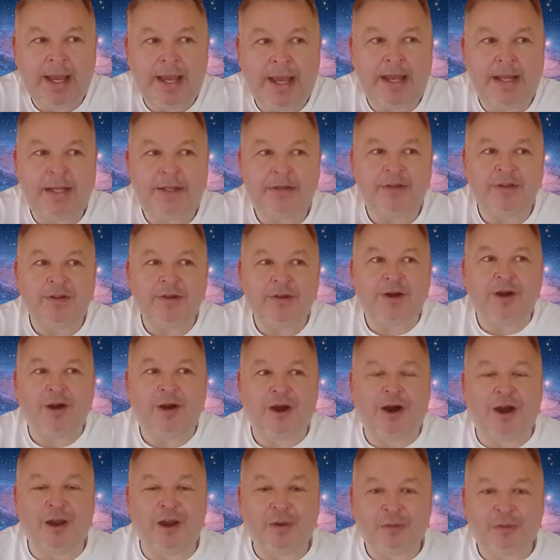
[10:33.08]
And
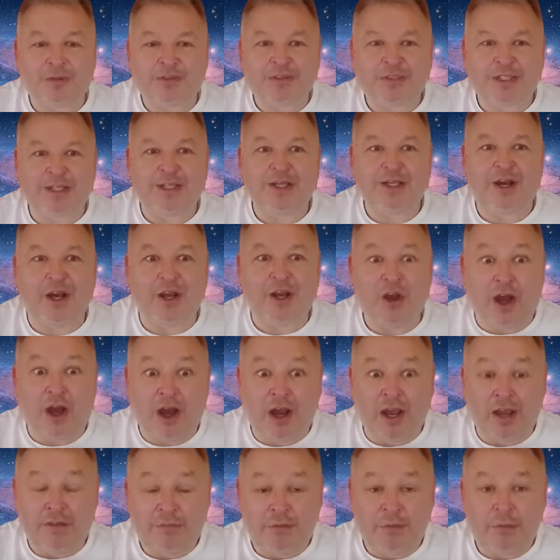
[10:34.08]
I also,
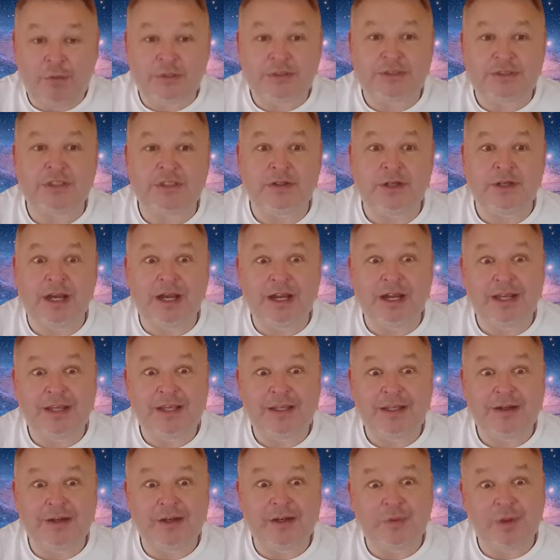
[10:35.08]
I've always,
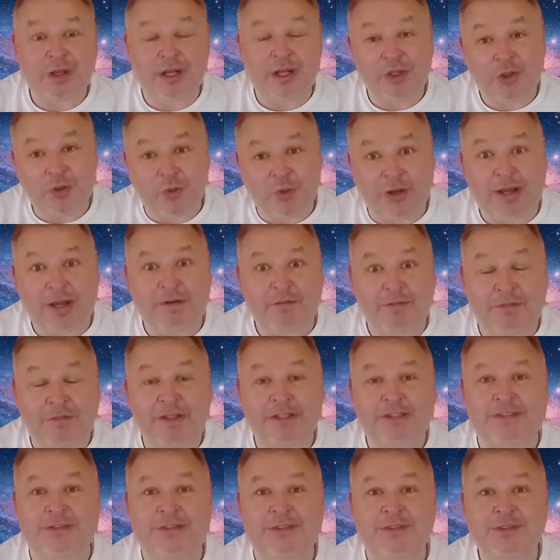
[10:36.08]
well, I got out of
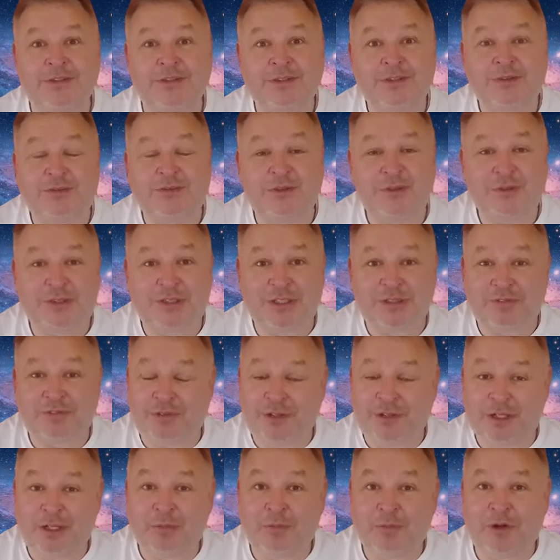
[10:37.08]
this routine
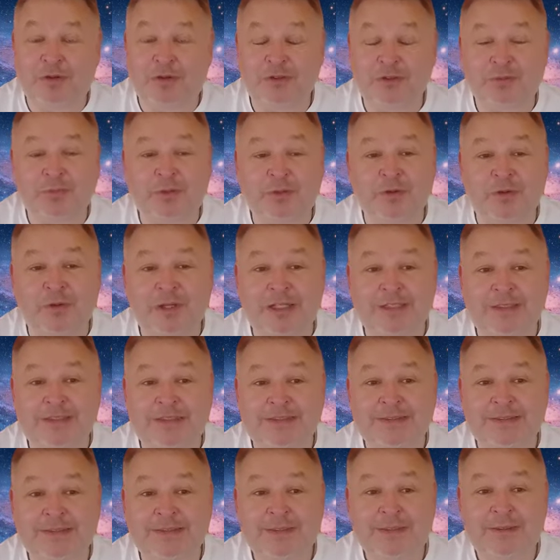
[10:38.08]
for a little while, to be
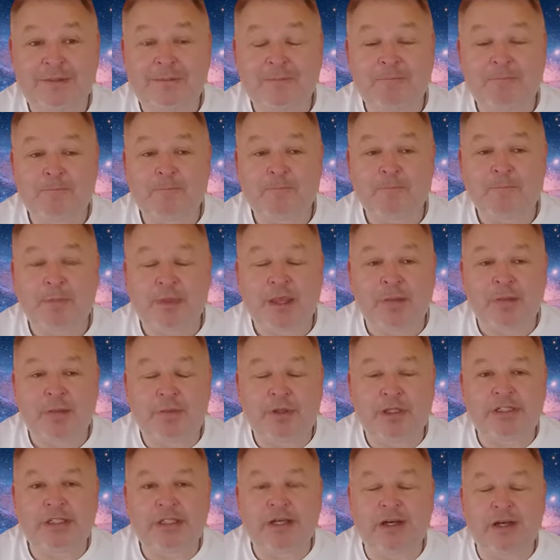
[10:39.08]
honest,
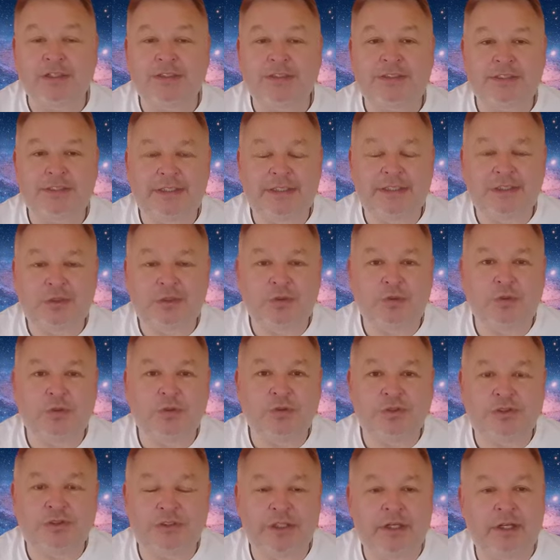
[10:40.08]
but cutting
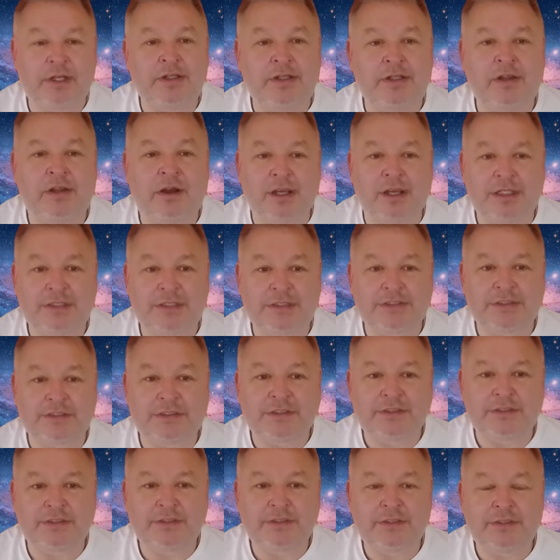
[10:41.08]
cords at
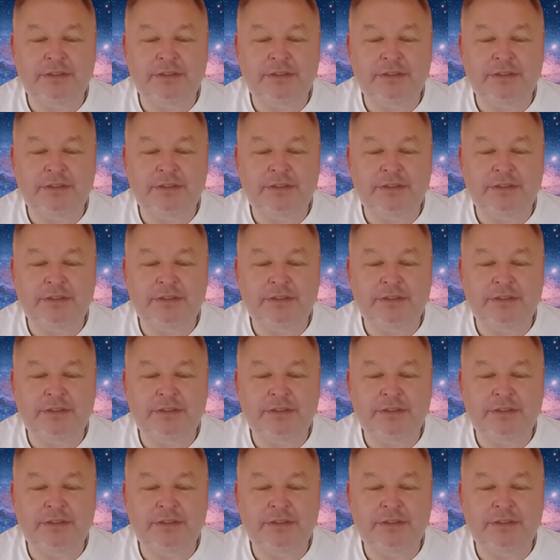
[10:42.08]
night.